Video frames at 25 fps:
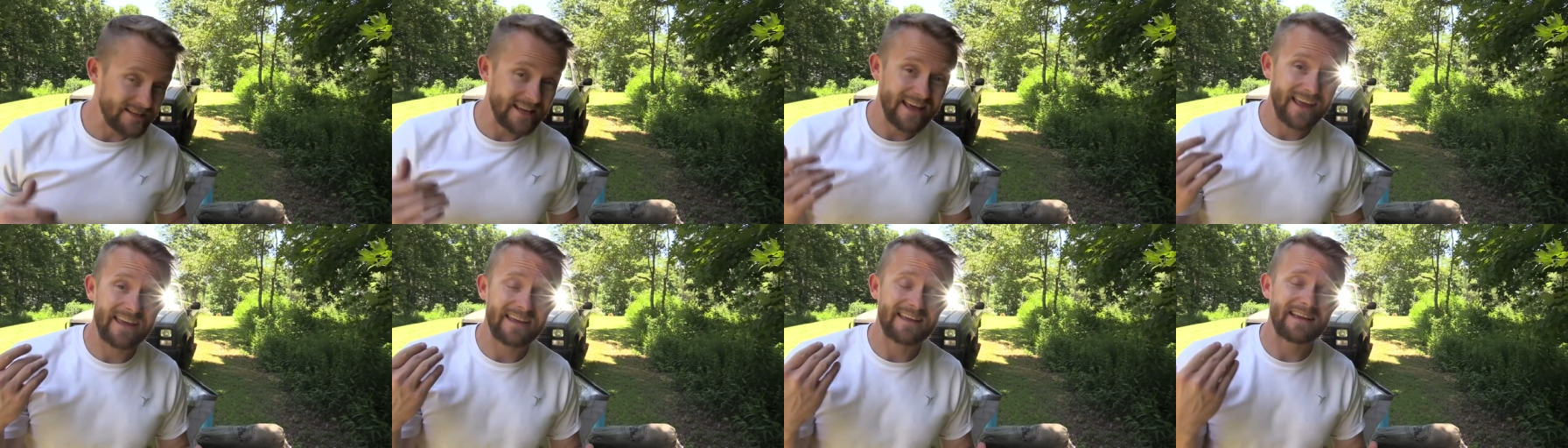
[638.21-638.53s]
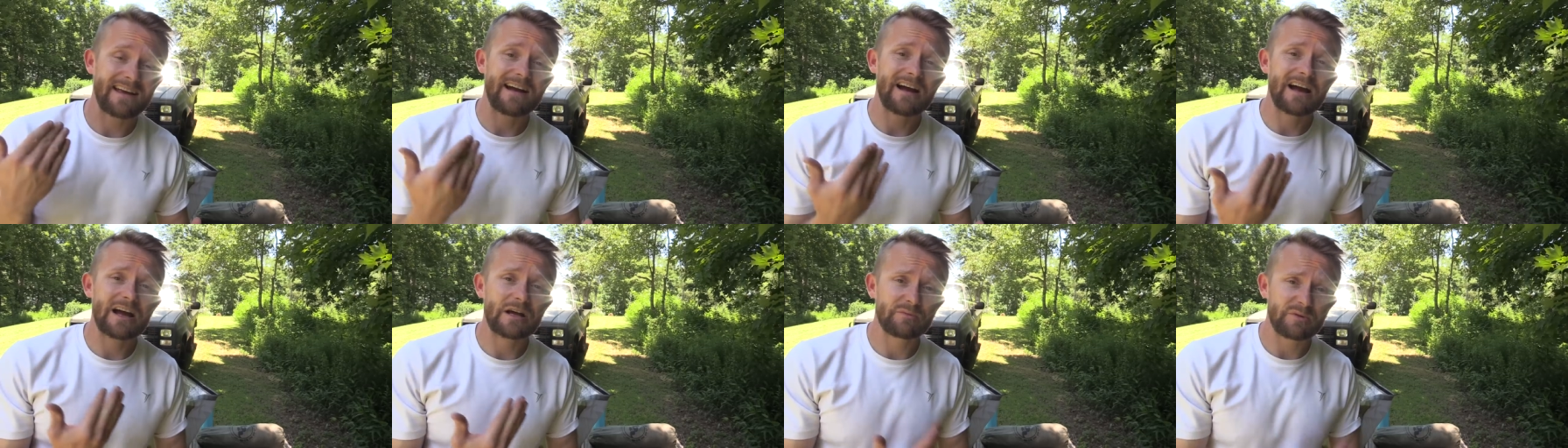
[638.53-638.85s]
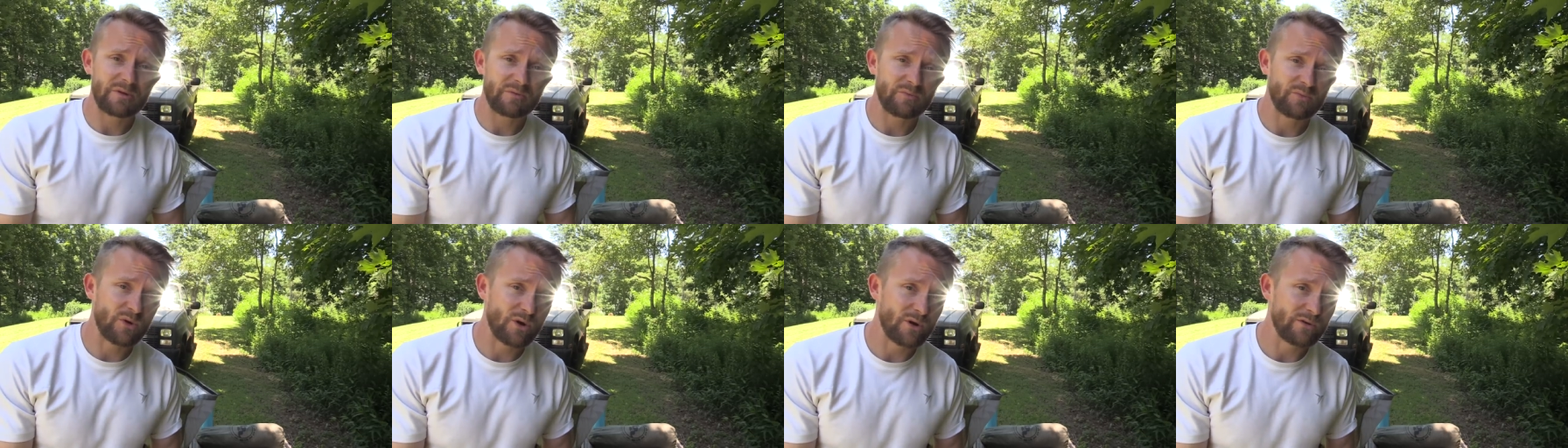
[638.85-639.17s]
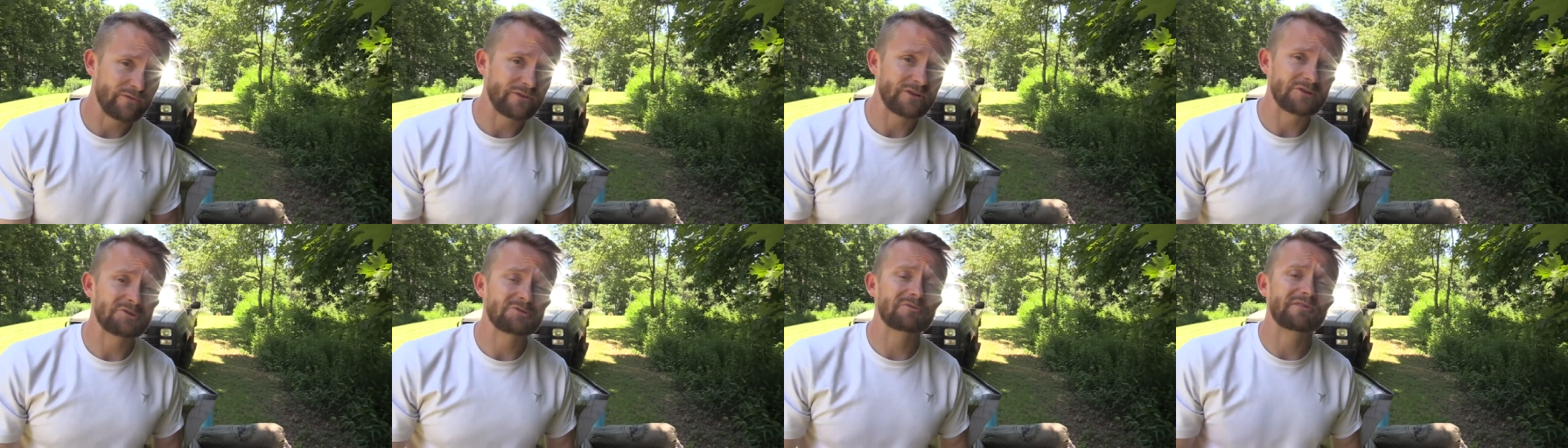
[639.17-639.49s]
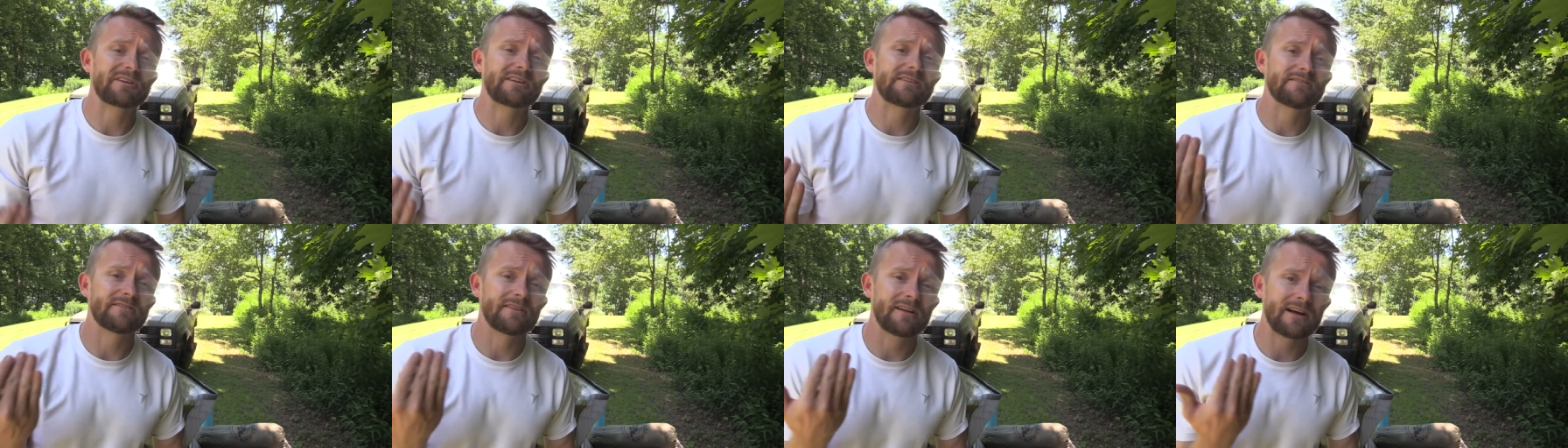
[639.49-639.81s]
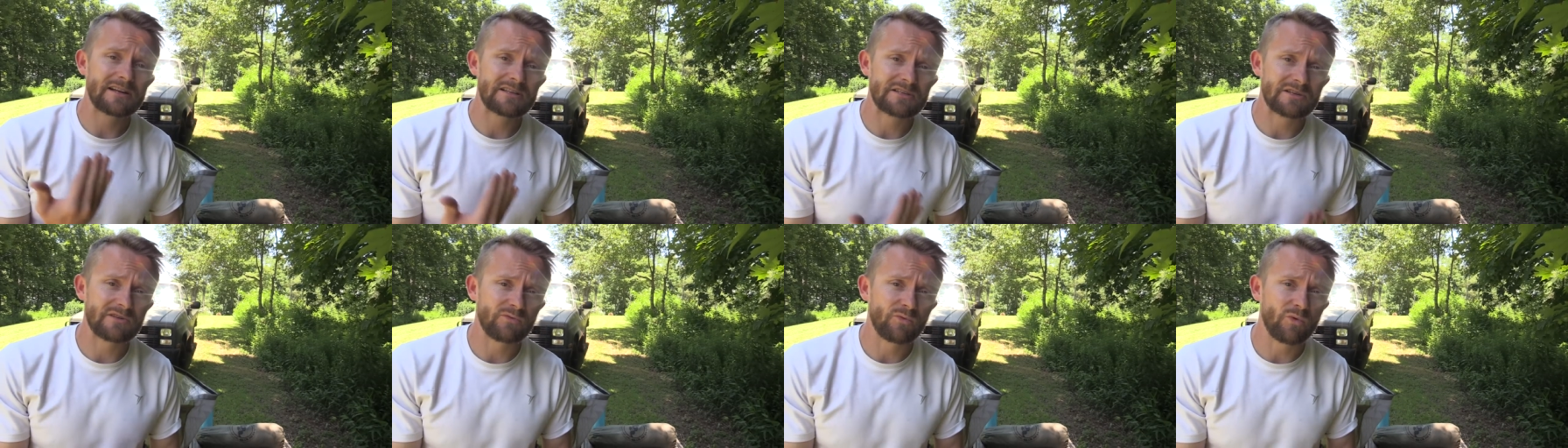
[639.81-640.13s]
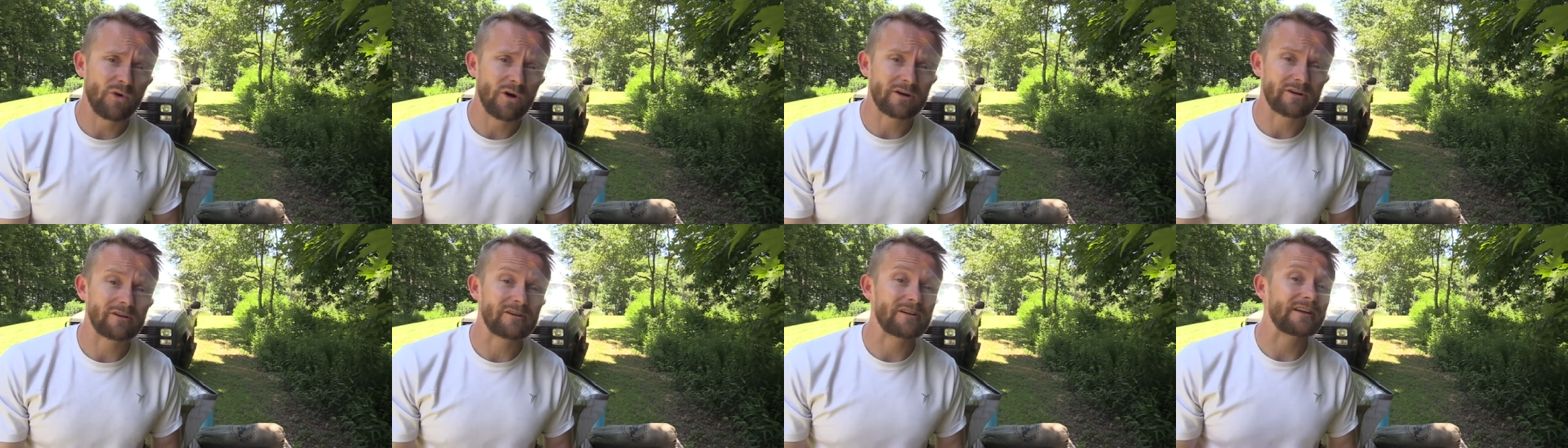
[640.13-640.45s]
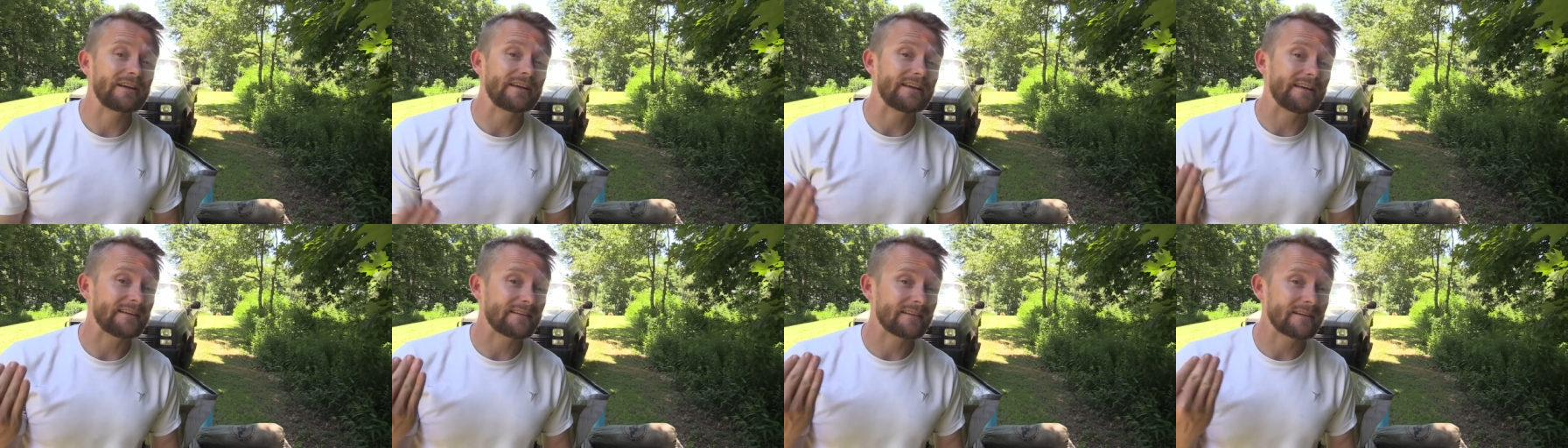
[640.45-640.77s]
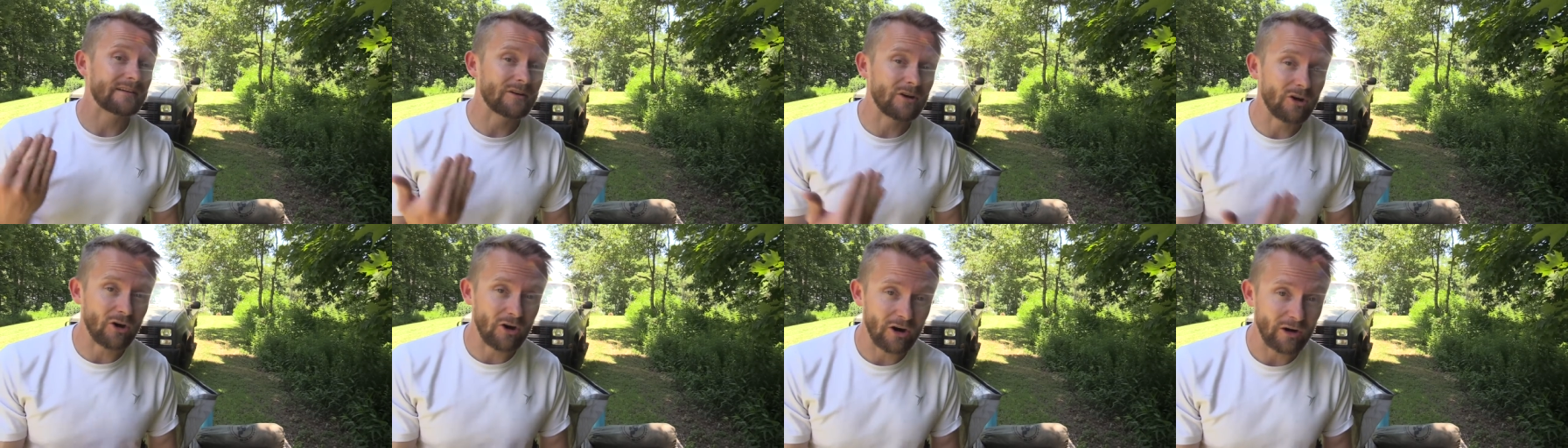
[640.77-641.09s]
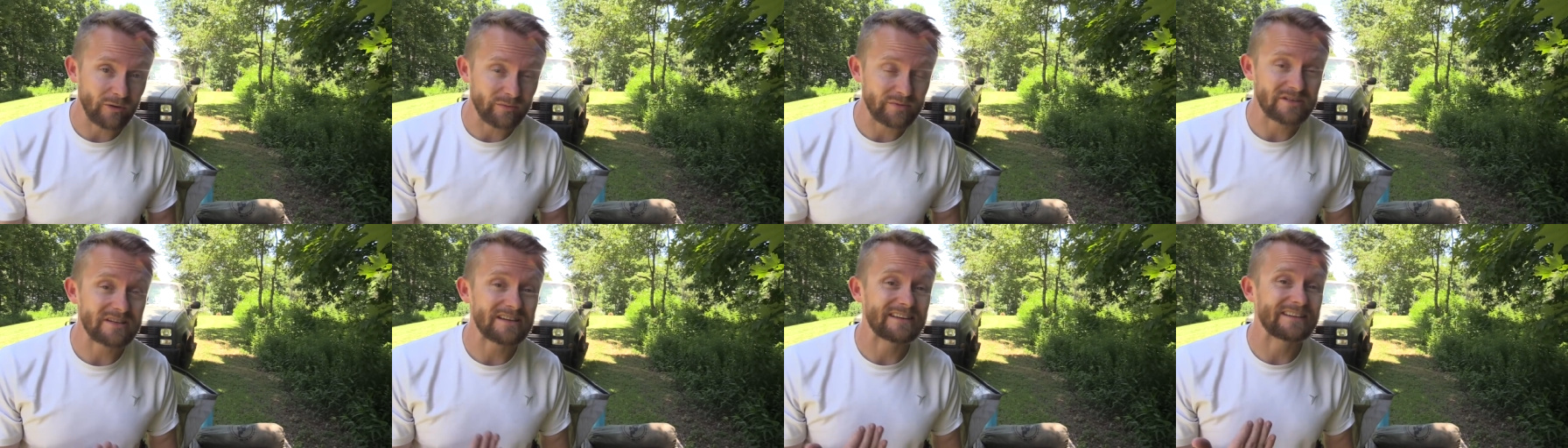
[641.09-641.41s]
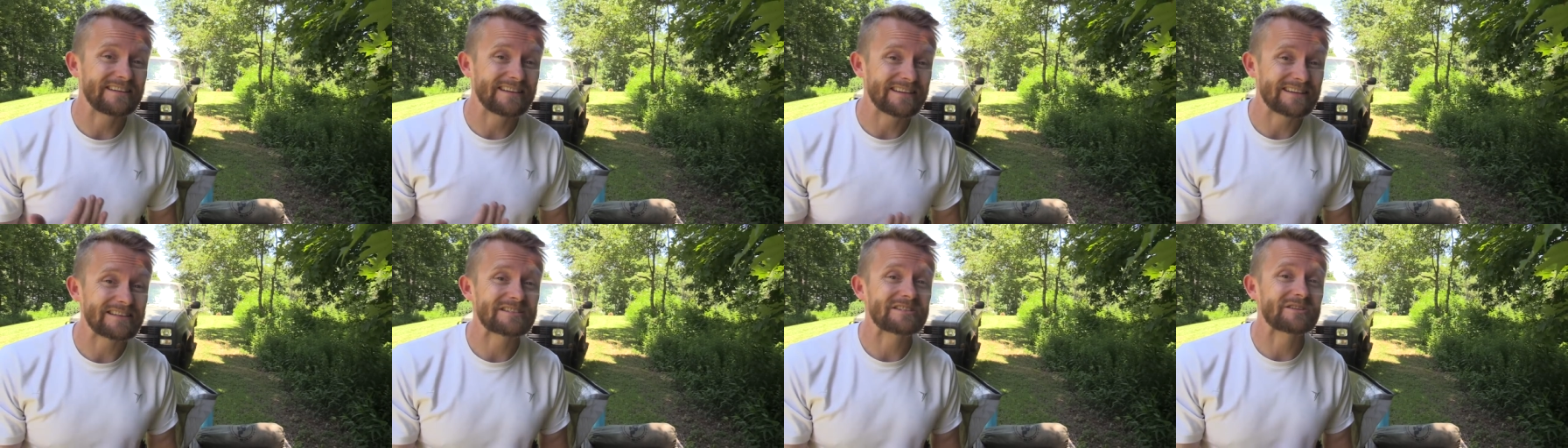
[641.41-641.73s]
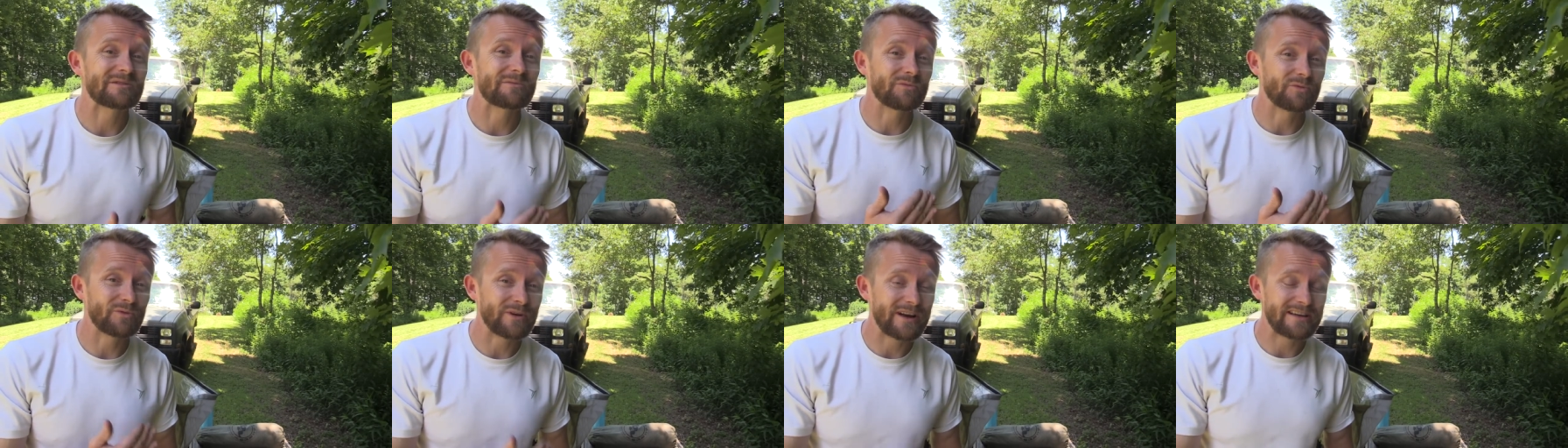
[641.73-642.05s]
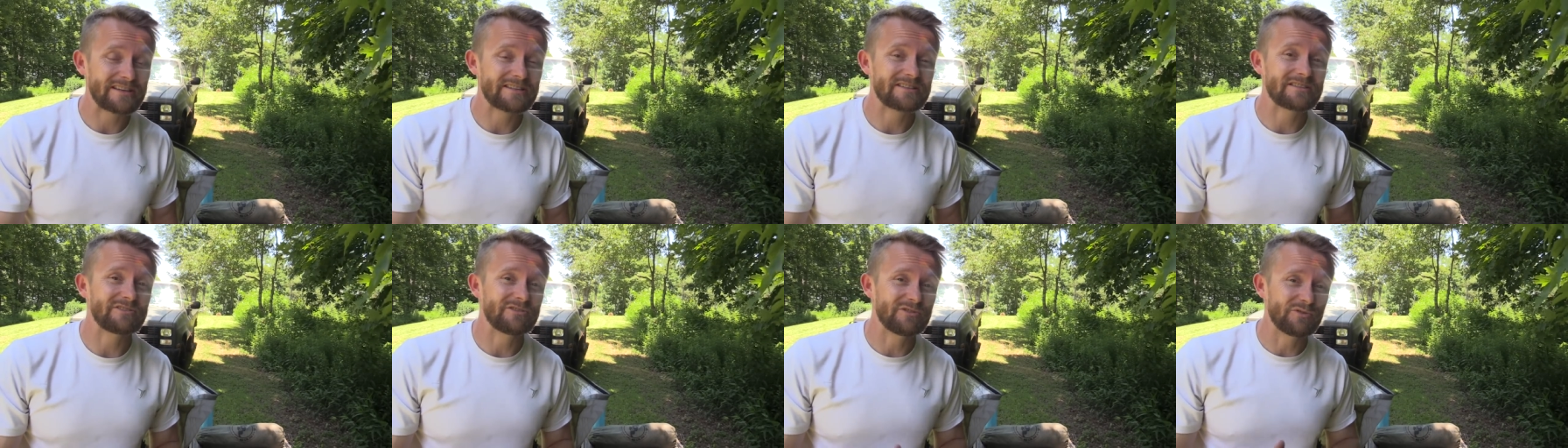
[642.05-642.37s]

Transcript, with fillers: Take ibuprofen, drink lots of water, eat carbs, get some rest.